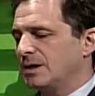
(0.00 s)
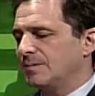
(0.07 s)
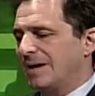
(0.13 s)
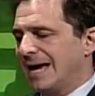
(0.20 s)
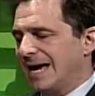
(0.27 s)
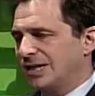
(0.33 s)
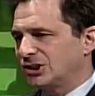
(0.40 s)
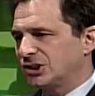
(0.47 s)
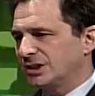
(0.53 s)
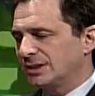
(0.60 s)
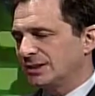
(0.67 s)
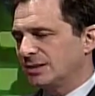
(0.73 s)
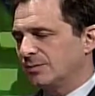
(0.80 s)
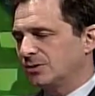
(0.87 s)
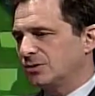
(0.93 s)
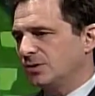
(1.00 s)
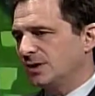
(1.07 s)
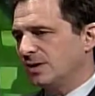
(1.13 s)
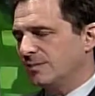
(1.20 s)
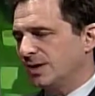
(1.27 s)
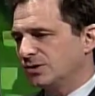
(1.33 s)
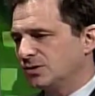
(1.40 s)
actions and we're talking
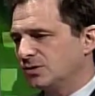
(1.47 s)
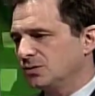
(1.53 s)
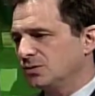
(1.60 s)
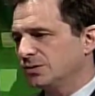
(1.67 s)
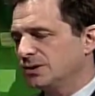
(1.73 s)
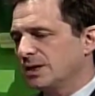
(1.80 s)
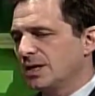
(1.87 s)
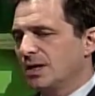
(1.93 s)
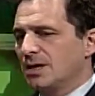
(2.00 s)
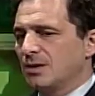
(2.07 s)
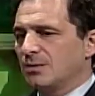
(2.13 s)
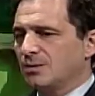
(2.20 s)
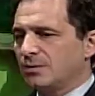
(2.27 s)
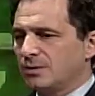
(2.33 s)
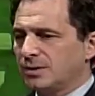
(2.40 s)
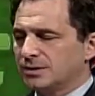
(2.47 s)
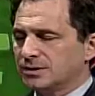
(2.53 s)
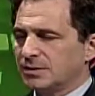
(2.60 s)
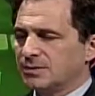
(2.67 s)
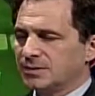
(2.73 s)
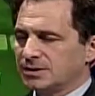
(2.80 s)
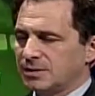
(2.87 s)
about schools, we're
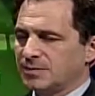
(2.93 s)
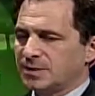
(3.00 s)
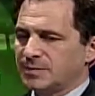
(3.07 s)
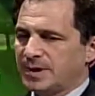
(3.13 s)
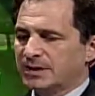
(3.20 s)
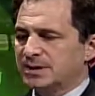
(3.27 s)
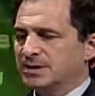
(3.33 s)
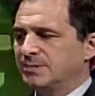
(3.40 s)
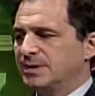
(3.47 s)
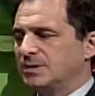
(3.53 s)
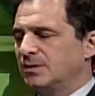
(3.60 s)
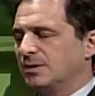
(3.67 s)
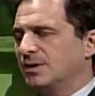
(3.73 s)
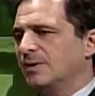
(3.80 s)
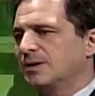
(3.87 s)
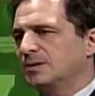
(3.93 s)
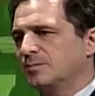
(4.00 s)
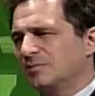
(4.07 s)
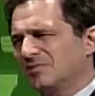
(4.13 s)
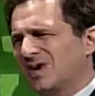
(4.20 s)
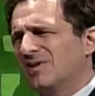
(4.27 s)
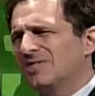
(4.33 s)
also in some respects going to be talking about some
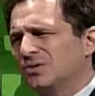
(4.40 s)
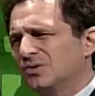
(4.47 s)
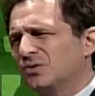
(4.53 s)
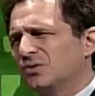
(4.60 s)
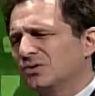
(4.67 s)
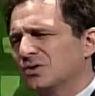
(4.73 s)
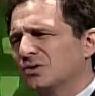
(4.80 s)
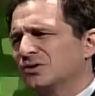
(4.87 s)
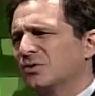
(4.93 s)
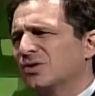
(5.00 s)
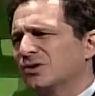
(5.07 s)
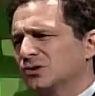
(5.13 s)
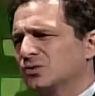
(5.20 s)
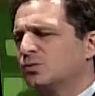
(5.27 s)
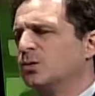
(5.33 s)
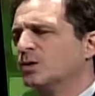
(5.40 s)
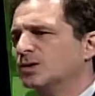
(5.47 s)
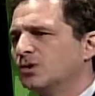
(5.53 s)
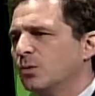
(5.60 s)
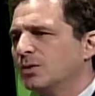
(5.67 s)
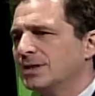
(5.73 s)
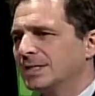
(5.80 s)
private schools also, which
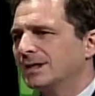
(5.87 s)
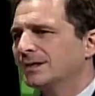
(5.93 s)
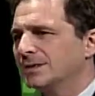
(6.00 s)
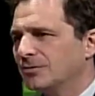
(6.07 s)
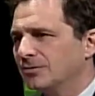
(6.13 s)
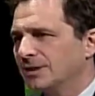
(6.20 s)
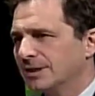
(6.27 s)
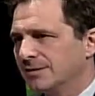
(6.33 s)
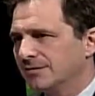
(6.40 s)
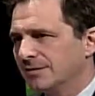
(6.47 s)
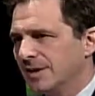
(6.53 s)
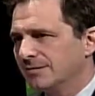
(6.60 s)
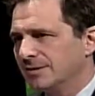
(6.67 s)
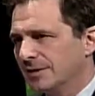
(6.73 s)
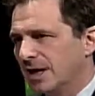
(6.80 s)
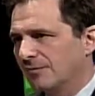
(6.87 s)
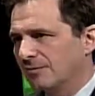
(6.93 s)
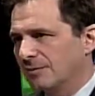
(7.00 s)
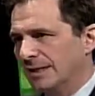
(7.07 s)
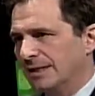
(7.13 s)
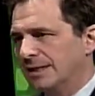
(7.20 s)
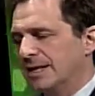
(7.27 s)
don't necessarily involve the
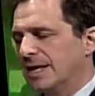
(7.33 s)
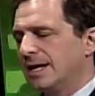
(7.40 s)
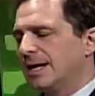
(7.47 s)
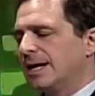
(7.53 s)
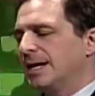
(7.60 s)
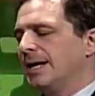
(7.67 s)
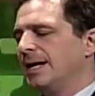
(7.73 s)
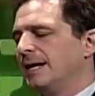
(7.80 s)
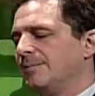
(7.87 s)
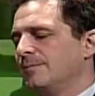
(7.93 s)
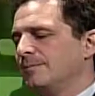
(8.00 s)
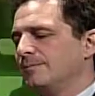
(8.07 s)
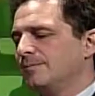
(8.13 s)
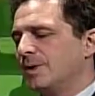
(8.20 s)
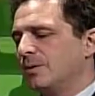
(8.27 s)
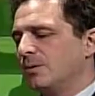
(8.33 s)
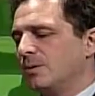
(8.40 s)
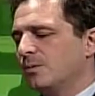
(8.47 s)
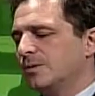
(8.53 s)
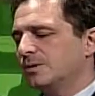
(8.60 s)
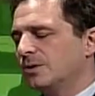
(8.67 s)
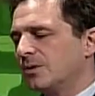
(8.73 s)
government. But when
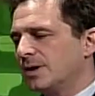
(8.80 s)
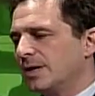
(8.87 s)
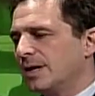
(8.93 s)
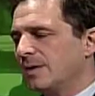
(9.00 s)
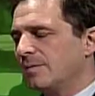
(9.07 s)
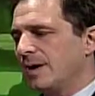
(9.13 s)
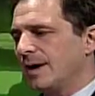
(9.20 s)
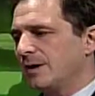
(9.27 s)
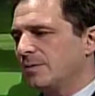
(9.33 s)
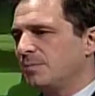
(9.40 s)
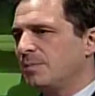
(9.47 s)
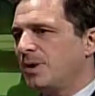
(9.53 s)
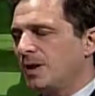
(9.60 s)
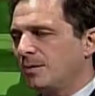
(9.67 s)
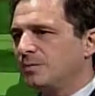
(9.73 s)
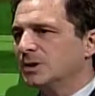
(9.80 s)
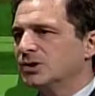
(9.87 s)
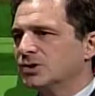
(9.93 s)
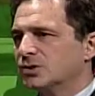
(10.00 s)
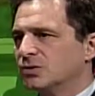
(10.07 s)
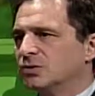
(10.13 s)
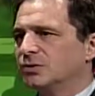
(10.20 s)
we're talking about public
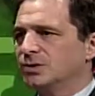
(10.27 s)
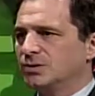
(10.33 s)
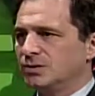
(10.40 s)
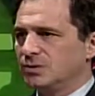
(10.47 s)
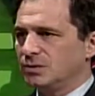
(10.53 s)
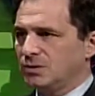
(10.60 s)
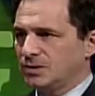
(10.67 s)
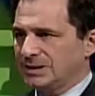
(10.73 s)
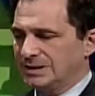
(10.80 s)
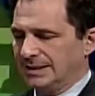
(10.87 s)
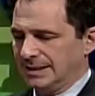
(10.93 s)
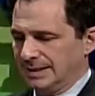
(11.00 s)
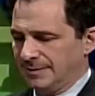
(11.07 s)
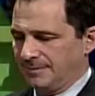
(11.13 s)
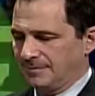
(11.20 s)
schools in New York City,